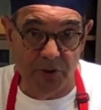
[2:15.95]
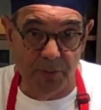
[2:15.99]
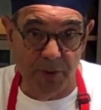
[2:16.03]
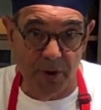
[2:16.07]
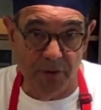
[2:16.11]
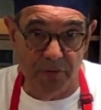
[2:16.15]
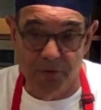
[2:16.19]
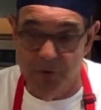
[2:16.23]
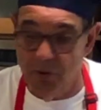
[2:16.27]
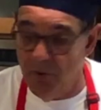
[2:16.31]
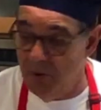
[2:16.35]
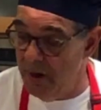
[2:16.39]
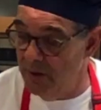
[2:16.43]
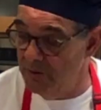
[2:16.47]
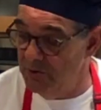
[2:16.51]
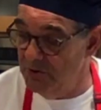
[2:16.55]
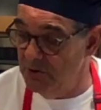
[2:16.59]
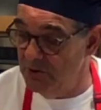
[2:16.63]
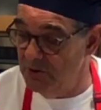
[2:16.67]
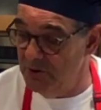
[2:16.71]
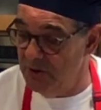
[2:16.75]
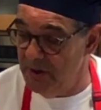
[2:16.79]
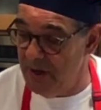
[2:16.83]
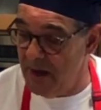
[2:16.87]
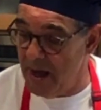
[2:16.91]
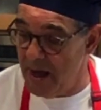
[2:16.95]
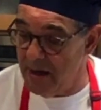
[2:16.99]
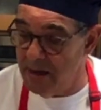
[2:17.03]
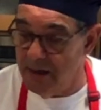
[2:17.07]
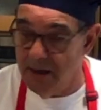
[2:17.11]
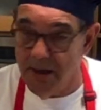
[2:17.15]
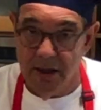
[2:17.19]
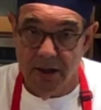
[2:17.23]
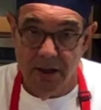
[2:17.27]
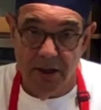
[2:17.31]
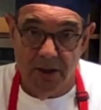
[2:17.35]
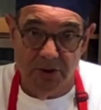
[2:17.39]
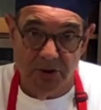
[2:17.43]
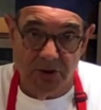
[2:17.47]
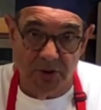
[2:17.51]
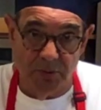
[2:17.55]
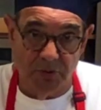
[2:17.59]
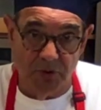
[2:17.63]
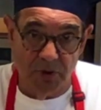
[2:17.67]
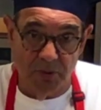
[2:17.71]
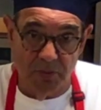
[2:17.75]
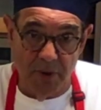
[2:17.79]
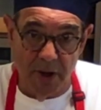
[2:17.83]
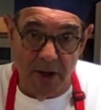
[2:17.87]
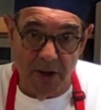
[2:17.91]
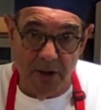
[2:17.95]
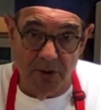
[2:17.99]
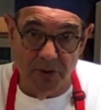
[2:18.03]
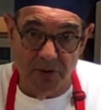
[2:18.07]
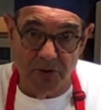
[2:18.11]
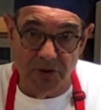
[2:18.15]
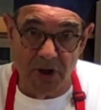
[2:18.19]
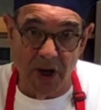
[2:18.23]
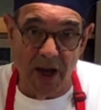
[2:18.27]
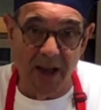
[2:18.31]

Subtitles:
about 4 ounces of that, some tomatoes.